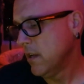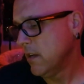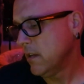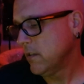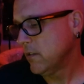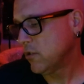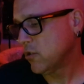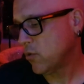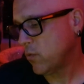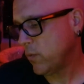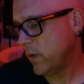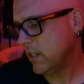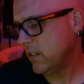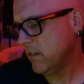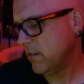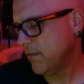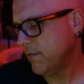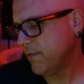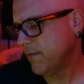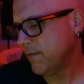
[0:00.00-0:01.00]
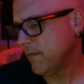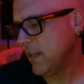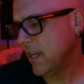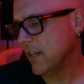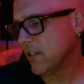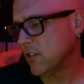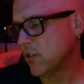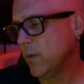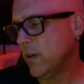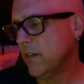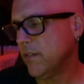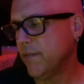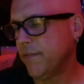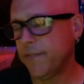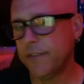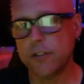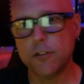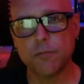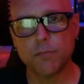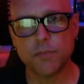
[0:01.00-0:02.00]
12
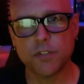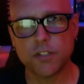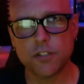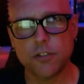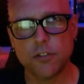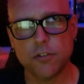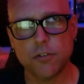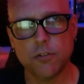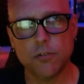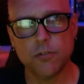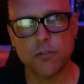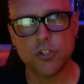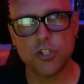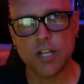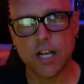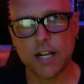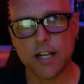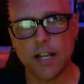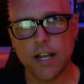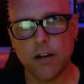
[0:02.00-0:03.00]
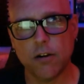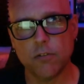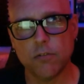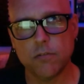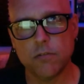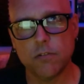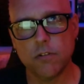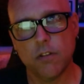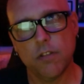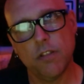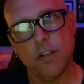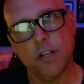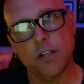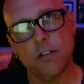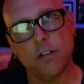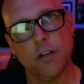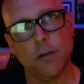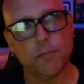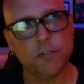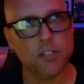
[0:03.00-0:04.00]
films to check out. I
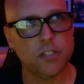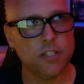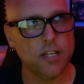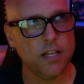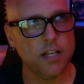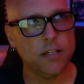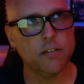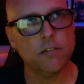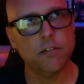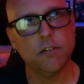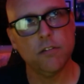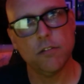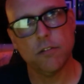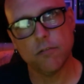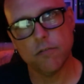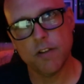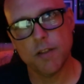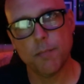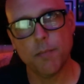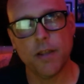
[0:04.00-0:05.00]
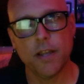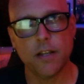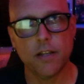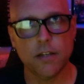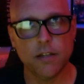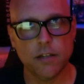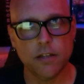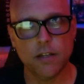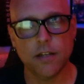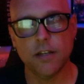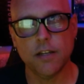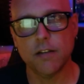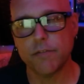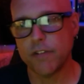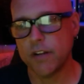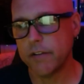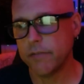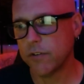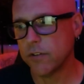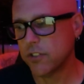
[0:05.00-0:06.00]
think up to 10, the remake and
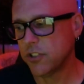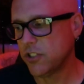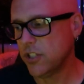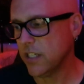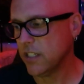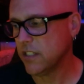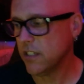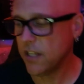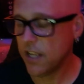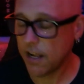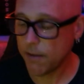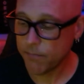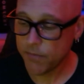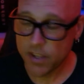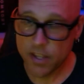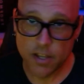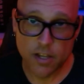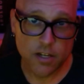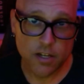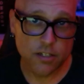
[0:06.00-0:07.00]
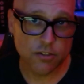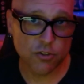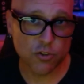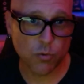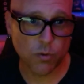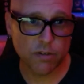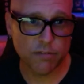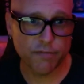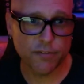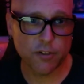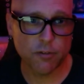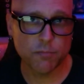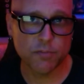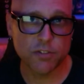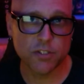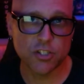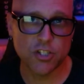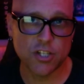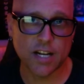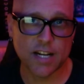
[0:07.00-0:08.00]
Freddy vs. Jason. Yeah, so 12 films
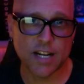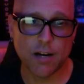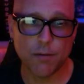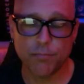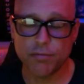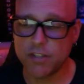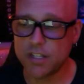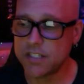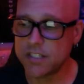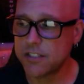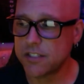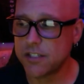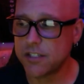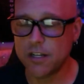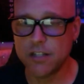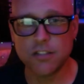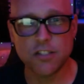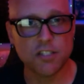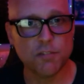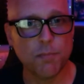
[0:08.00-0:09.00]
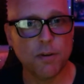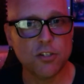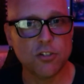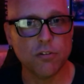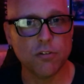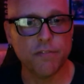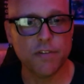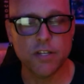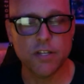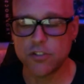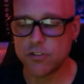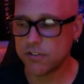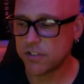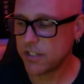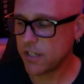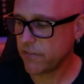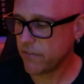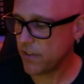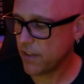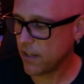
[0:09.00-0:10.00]
to check out, plus tons of special features
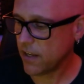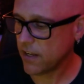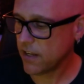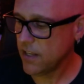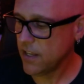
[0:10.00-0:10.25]
and everything.